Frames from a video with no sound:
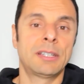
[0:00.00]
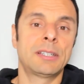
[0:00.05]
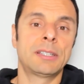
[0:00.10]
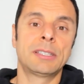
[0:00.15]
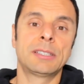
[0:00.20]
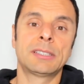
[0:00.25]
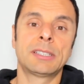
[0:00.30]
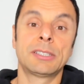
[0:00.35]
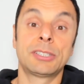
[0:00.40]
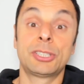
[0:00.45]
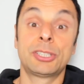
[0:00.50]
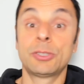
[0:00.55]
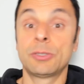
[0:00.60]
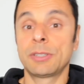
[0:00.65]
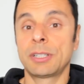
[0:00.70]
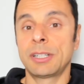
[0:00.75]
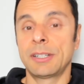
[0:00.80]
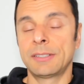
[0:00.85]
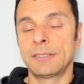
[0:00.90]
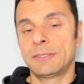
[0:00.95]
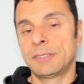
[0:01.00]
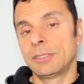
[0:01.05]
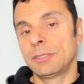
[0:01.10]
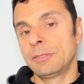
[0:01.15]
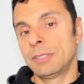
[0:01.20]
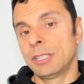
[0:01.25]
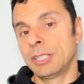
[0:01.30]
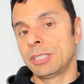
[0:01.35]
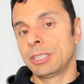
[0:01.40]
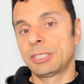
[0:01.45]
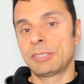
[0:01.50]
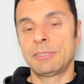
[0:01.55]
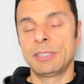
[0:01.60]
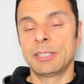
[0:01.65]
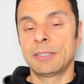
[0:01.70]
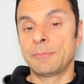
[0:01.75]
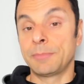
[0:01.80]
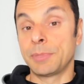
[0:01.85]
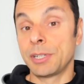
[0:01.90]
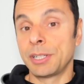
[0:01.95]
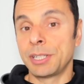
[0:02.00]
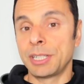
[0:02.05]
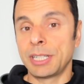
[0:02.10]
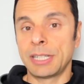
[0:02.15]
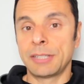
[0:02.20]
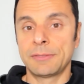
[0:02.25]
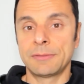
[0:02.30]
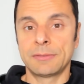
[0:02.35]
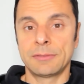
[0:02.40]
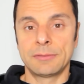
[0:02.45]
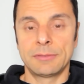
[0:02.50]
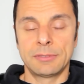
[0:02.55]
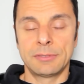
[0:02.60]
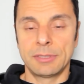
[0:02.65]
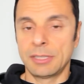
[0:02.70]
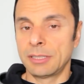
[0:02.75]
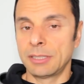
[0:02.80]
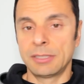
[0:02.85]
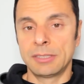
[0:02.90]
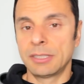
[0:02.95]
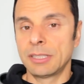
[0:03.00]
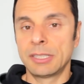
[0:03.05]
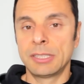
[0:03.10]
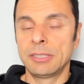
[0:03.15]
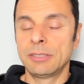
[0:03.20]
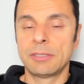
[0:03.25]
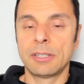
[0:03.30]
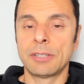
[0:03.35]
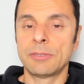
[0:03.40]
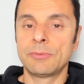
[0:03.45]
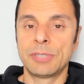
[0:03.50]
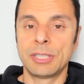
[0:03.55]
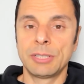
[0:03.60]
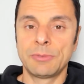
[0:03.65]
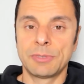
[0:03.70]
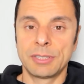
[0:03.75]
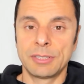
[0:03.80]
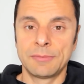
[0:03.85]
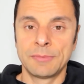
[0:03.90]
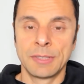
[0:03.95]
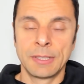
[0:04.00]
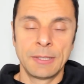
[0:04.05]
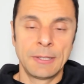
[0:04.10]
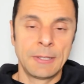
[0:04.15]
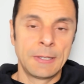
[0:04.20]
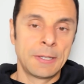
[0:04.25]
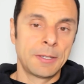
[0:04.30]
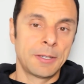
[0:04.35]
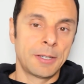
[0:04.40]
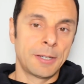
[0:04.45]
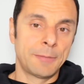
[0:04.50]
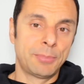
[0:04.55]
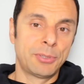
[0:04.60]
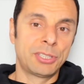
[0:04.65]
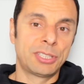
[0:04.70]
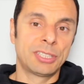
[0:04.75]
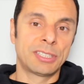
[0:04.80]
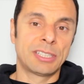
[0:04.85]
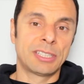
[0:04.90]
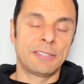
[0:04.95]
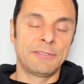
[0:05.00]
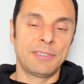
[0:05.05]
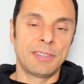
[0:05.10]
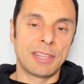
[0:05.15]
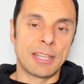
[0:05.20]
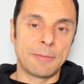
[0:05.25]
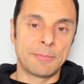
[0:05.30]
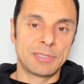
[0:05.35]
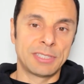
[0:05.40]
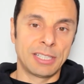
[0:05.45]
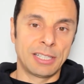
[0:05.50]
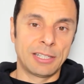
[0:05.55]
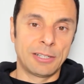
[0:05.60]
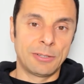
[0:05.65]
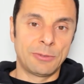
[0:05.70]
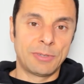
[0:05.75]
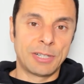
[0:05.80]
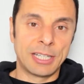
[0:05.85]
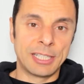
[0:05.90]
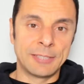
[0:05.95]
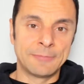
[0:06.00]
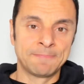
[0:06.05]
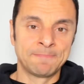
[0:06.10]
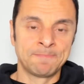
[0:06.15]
it's a shortcut to injury and burnout, and you don't really want to push yourself in that particular way.